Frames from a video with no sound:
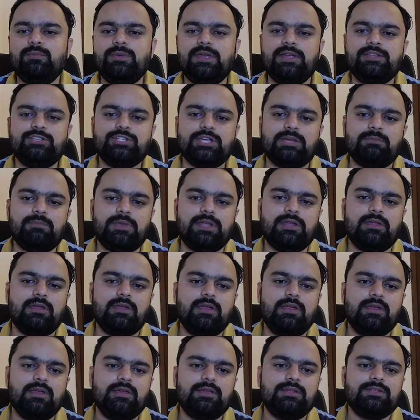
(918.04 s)
a checkmate.
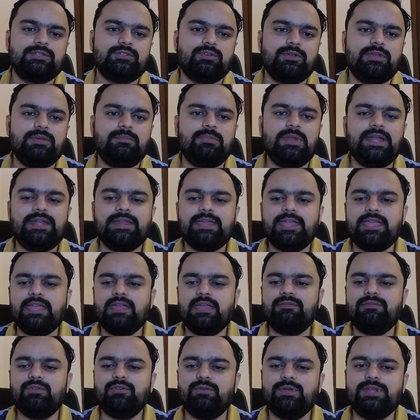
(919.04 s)
So he played king
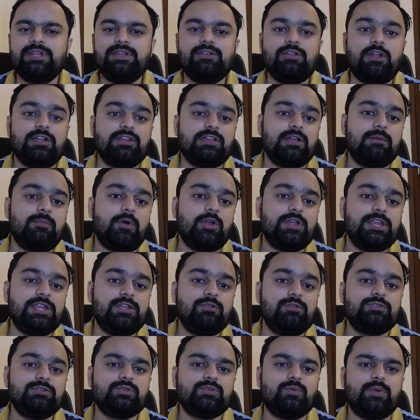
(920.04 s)
f2. He did not come on
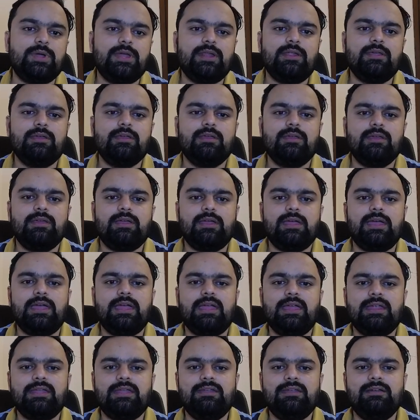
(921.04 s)
e2 square,
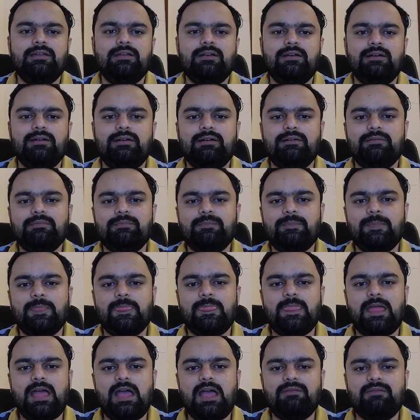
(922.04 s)
and
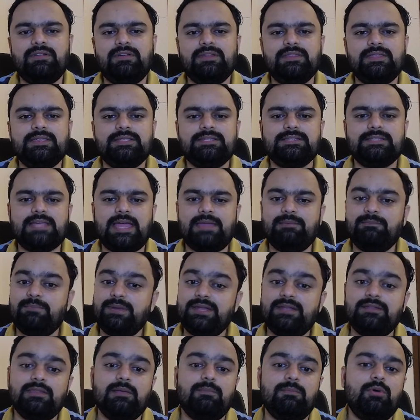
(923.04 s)
after this I
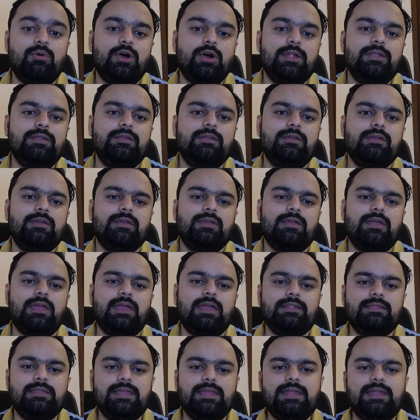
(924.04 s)
pinned the pawn,
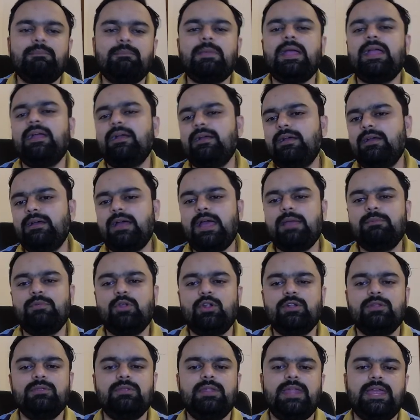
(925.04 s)
and then I
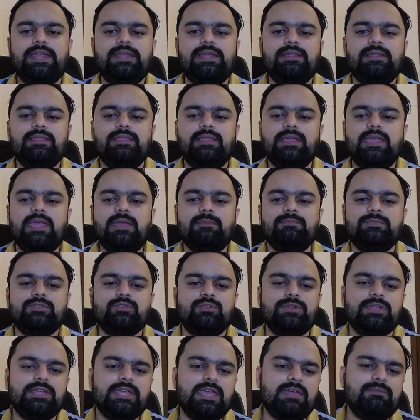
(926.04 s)
brought the knight in the game.
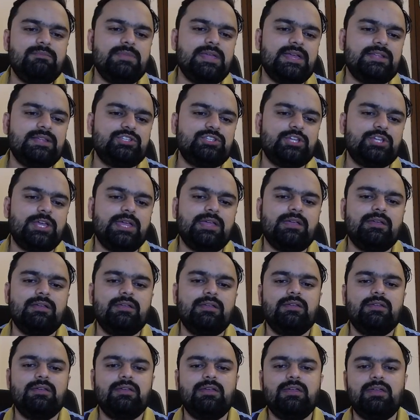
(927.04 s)
So he gave me a check,
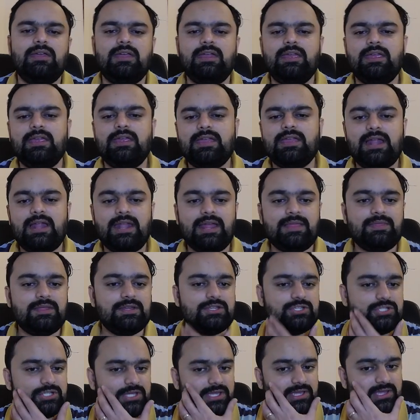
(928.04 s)
another
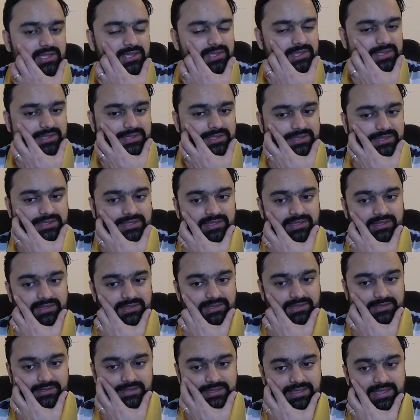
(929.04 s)
check,
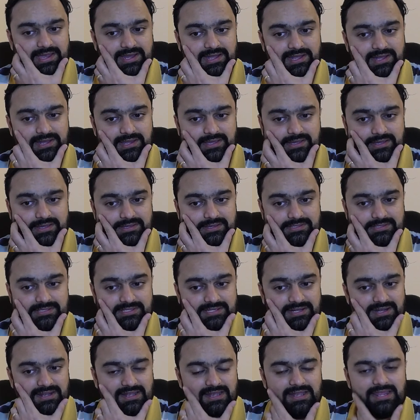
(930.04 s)
and
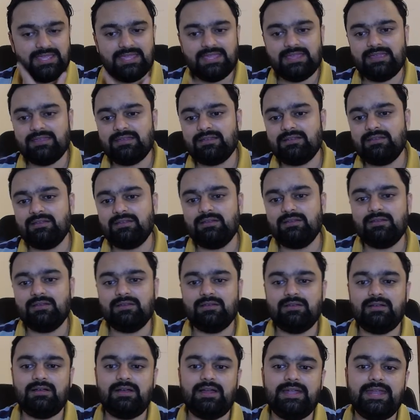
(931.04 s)
suddenly,
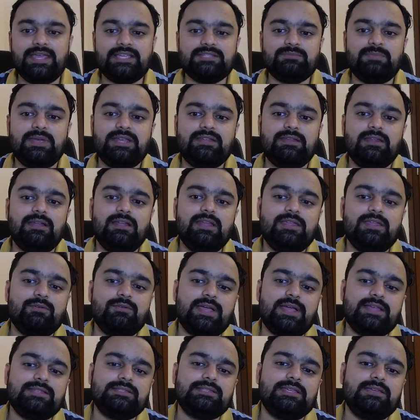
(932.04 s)
unexpectedly, you
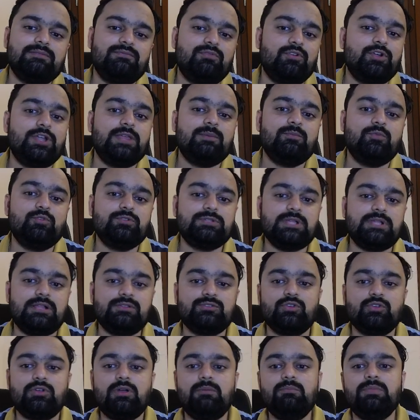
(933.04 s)
can say, 40 moves
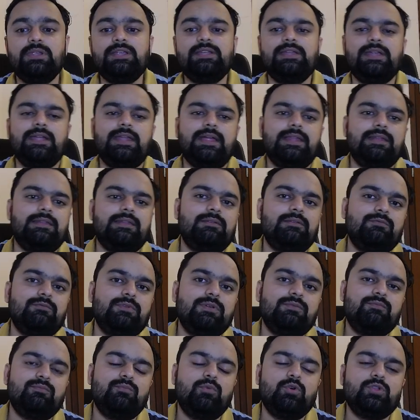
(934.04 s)
also completed, and
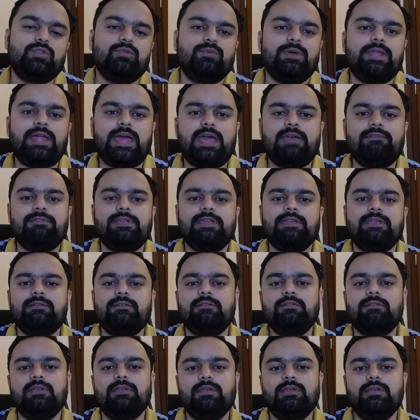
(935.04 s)
we both were
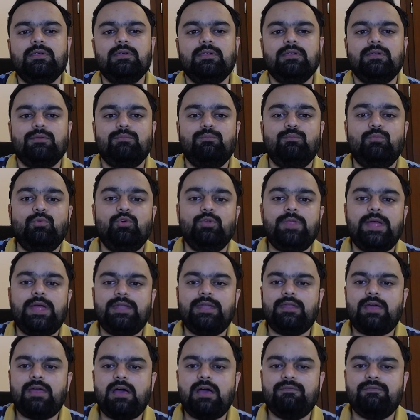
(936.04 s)
having more
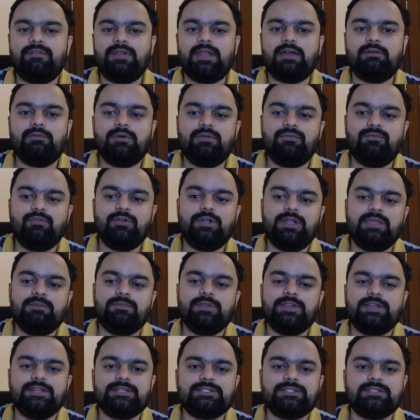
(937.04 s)
than half an hour, 40
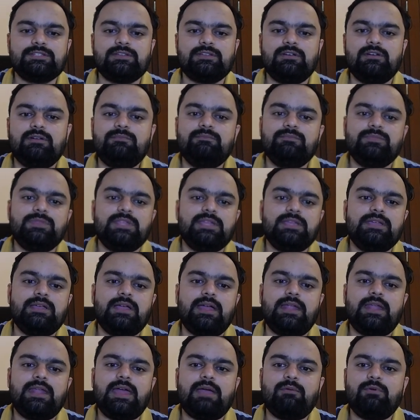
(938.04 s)
minutes or something,
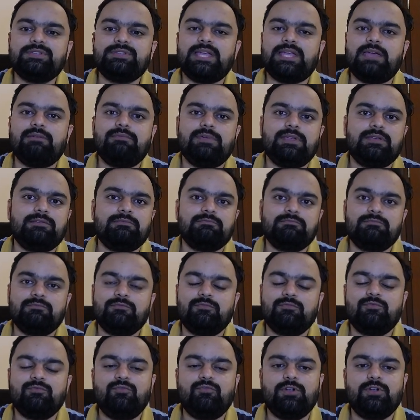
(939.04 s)
and I was having
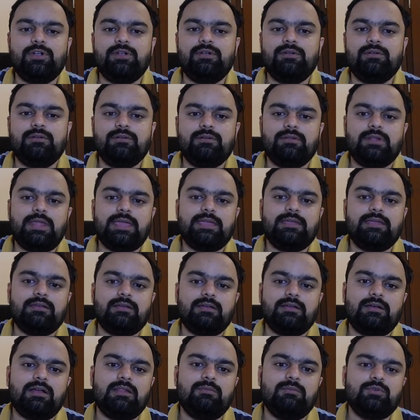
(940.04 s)
for like
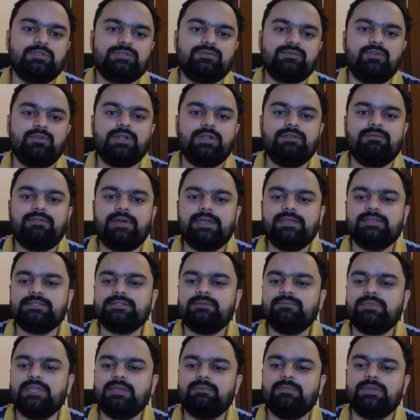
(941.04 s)
almost 45
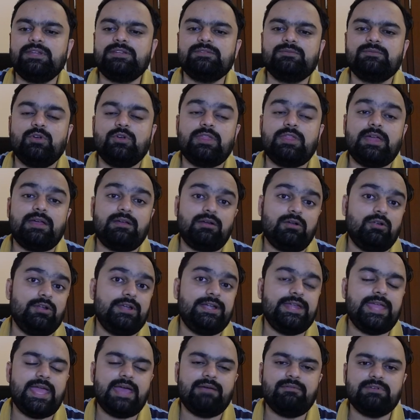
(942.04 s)
something minutes, because
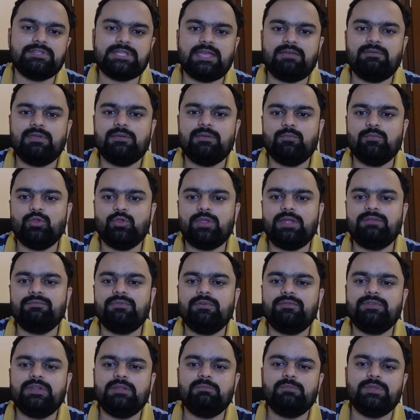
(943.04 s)
I was having more than
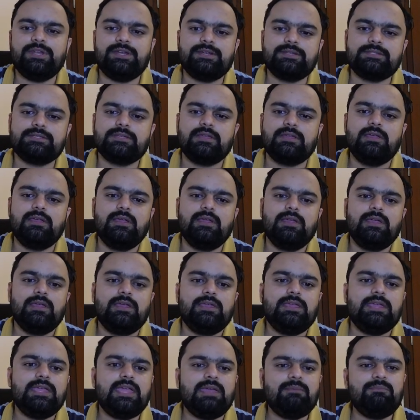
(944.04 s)
15 minutes.
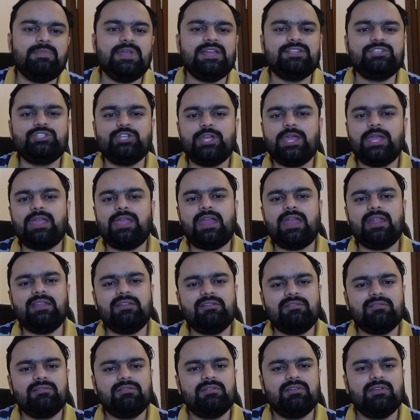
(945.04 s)
He gave me a check,
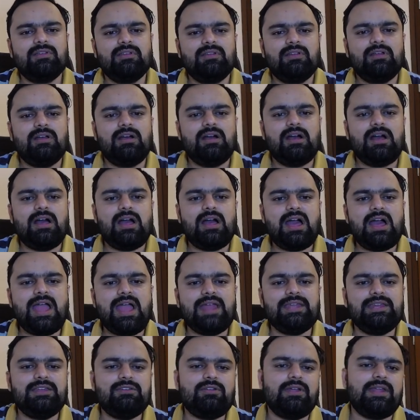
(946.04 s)
and
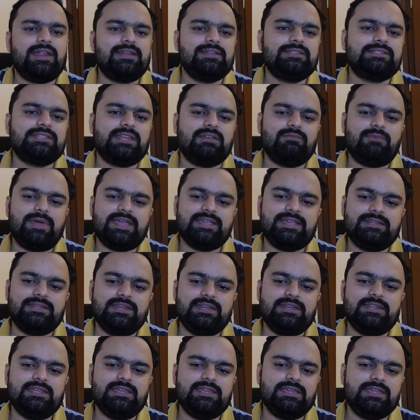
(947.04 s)
I did not understand why
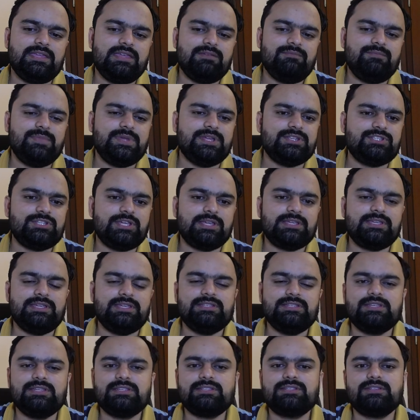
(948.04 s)
did he give me a check.
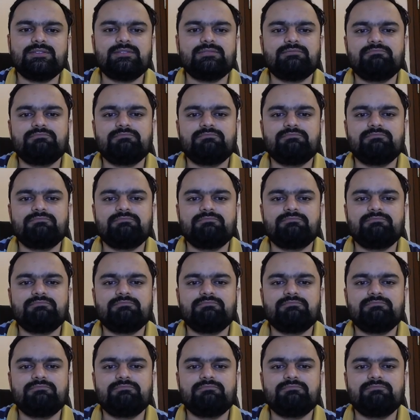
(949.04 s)
He just